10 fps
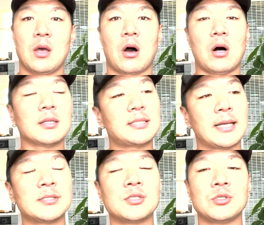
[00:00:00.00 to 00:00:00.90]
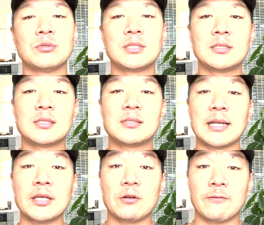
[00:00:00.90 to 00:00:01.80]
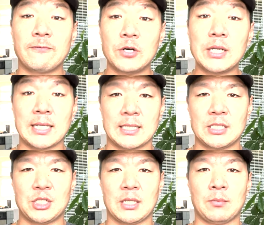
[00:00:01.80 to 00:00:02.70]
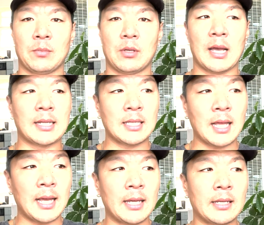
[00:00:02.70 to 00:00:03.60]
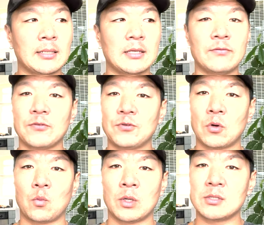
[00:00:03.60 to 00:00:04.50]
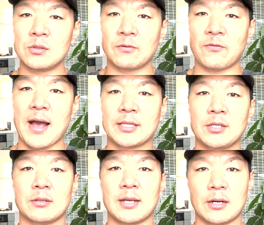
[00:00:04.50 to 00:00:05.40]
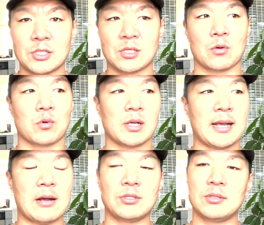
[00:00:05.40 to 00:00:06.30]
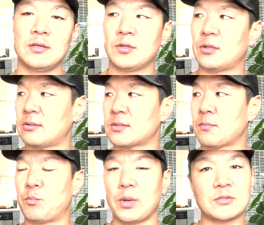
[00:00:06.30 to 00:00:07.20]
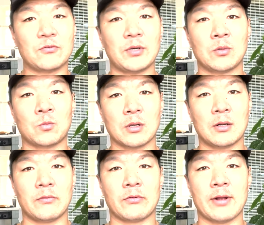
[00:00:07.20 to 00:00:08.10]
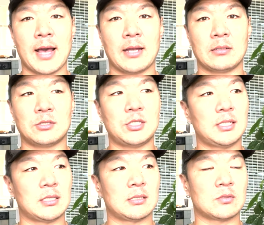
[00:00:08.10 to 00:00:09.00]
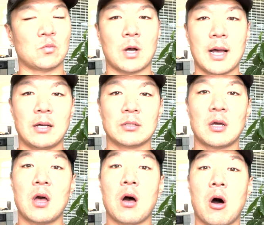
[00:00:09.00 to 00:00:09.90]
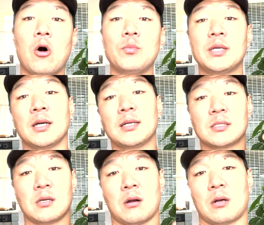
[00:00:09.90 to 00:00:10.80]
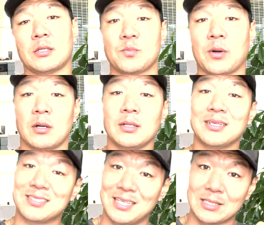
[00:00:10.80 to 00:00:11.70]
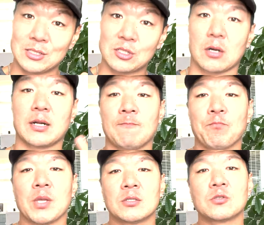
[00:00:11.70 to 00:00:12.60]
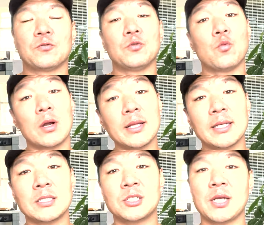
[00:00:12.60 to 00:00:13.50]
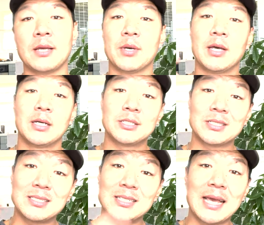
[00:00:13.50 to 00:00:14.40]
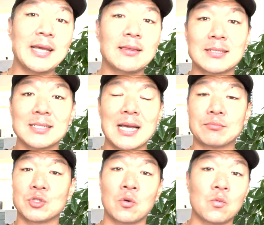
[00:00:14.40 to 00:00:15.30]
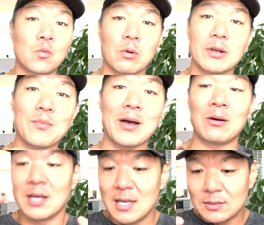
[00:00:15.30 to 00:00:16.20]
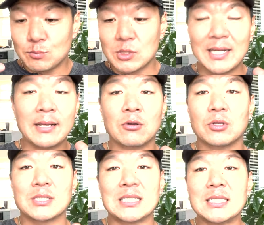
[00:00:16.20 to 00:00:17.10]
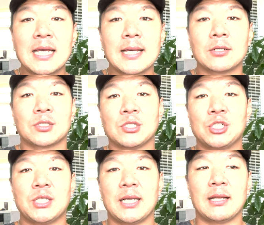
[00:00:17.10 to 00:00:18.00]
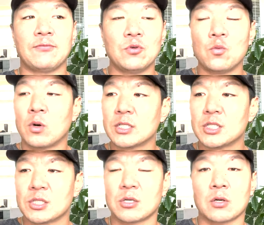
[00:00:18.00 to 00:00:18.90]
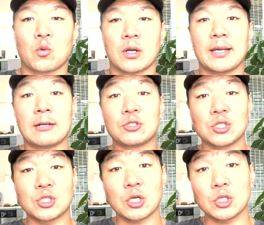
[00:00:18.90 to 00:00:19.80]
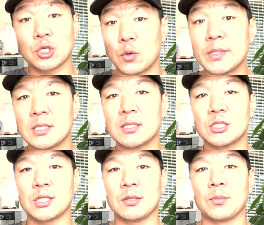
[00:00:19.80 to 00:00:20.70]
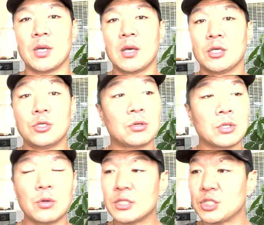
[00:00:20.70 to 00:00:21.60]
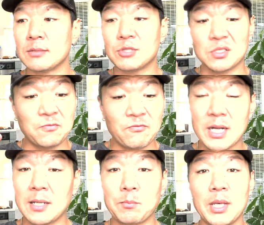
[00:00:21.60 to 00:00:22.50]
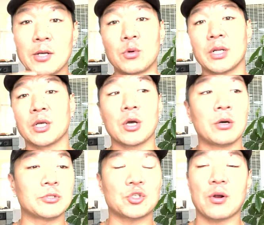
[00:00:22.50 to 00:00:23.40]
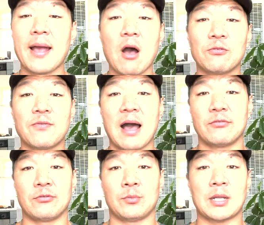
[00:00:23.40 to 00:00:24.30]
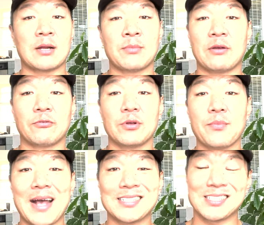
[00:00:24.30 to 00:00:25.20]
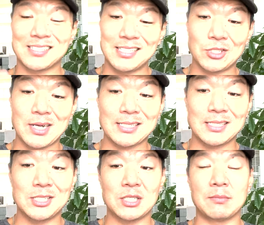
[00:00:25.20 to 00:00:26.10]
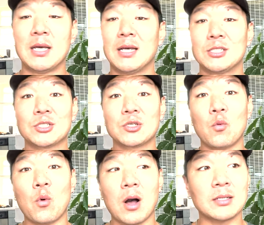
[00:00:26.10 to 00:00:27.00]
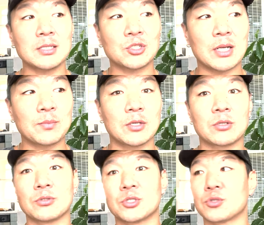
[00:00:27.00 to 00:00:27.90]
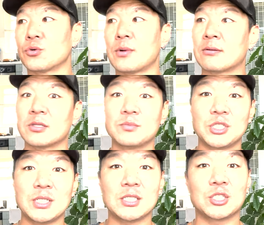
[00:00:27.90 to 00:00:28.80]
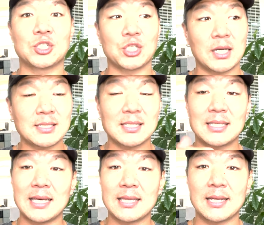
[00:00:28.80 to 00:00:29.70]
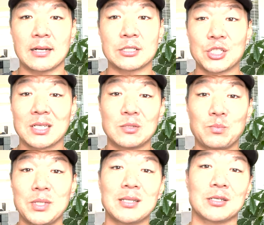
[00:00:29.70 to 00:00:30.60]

all it takes is you setting your foot in the gym. And then, even if you don't want to, the fact that you're there, you start working out and you leave and you go, that was the best fucking workout I've ever had. Jeez, it's wild. All because the hardest part is getting started. So, if you want to get in shape, just take the step. Don't worry about getting out all the details and shit. If you want to just start working out, just start going to the gym. You don't know which gym, just fucking pick one and go and try out five of them. A lot of them have free passes. Get your ass in the gym. Just go walk on the treadmill. Go screw around on the machines. Just get there. Just be there.